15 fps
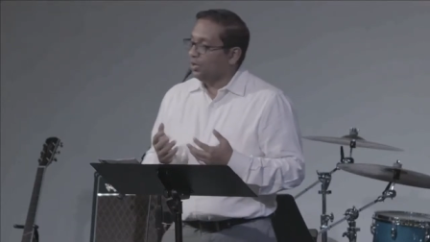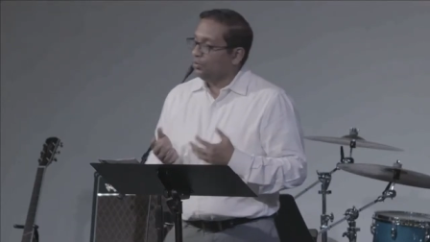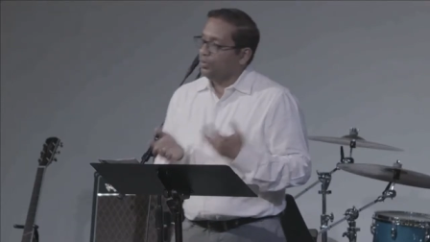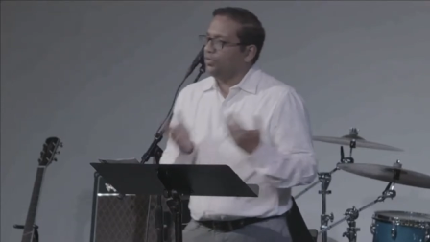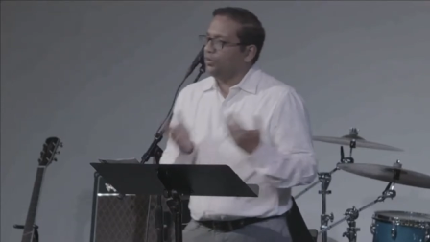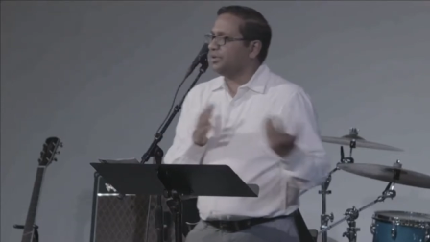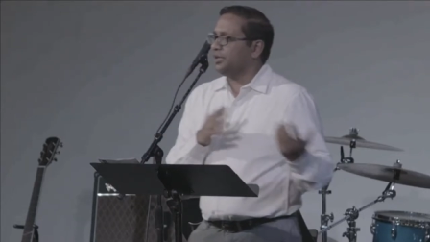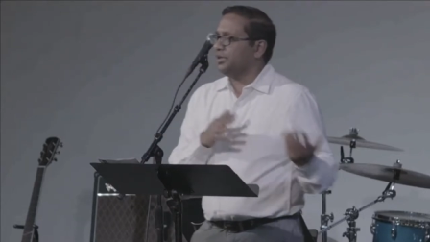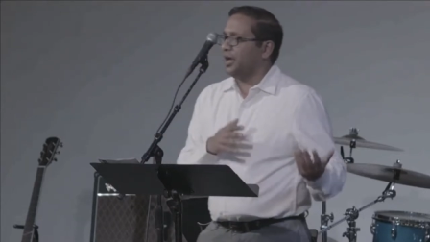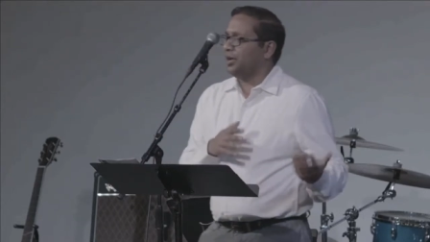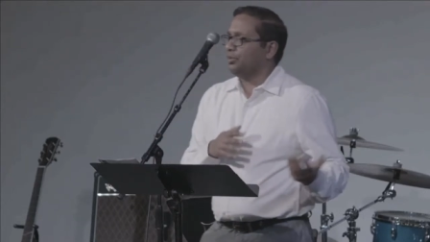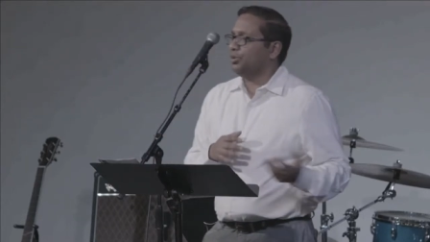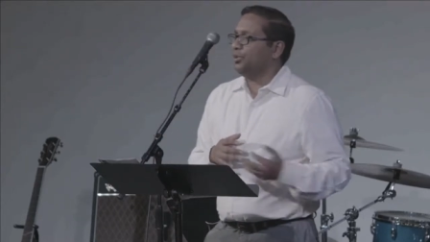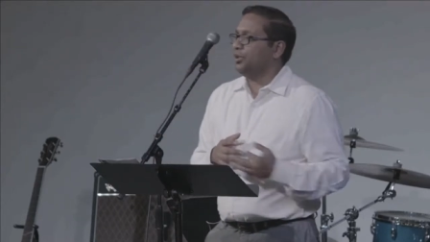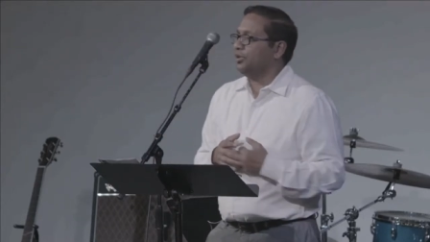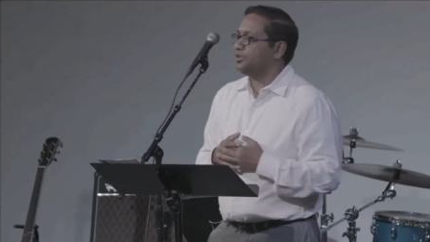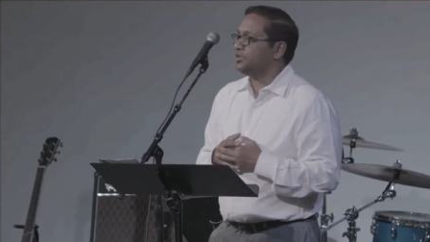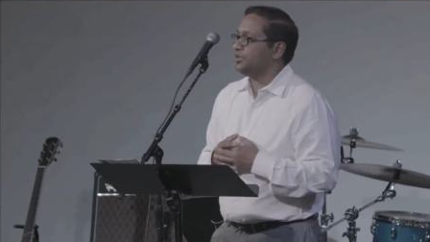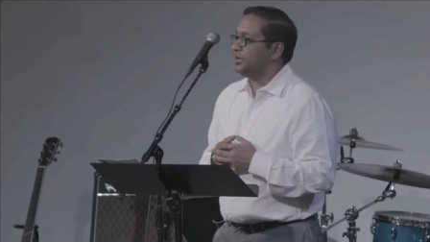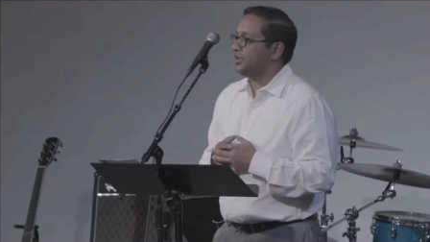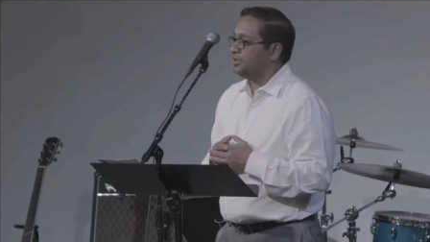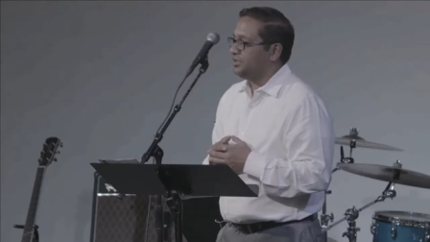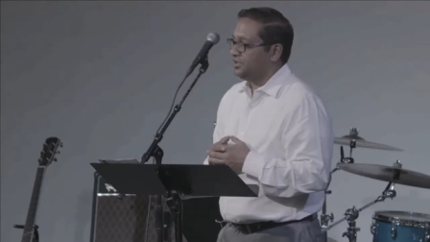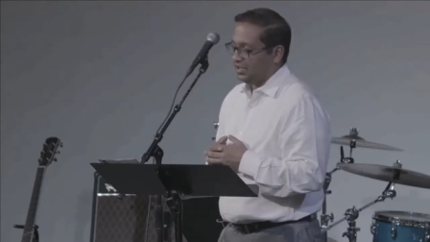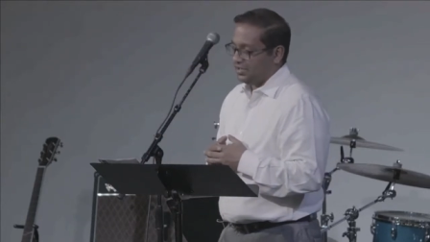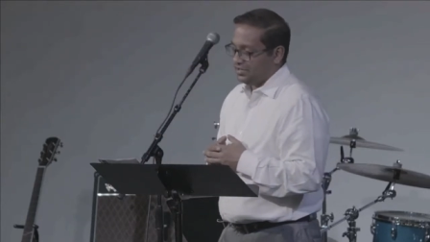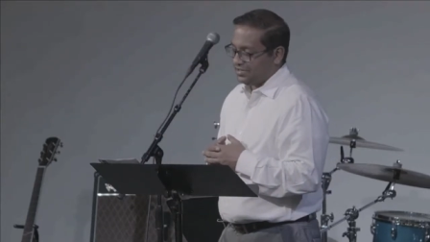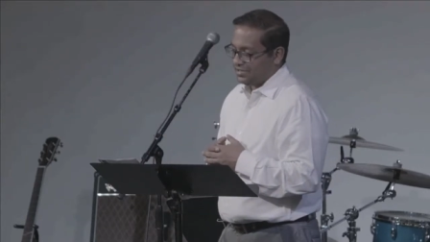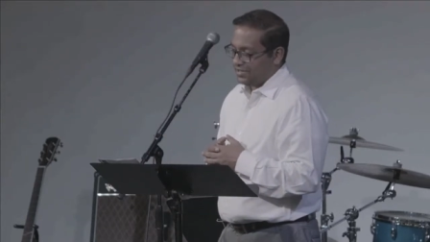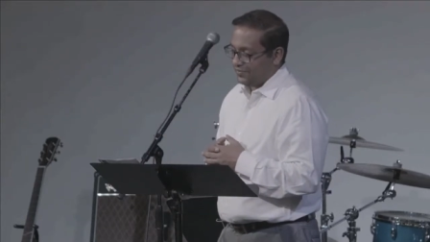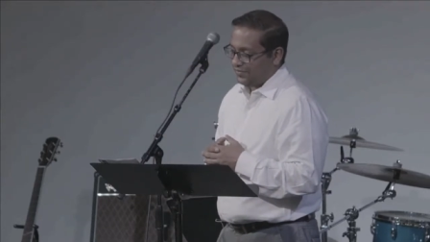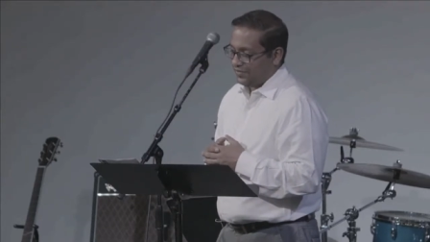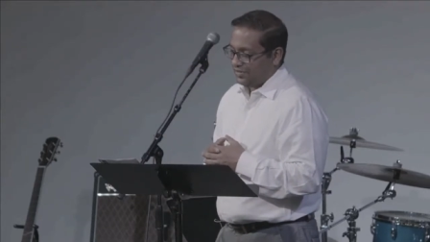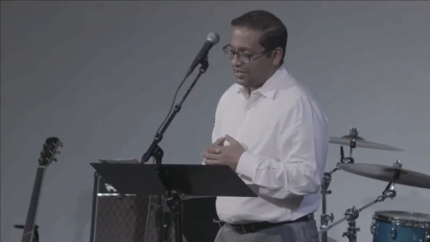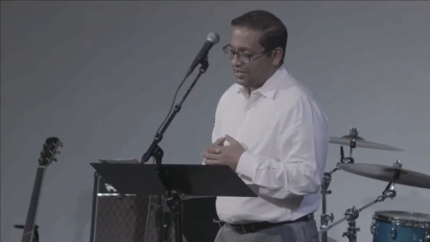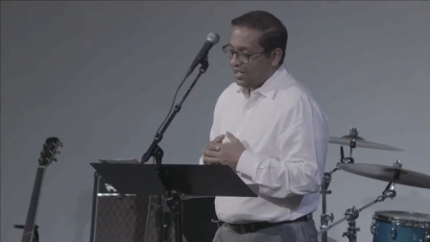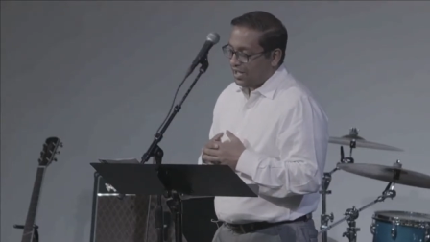We looked at that when we studied John 7.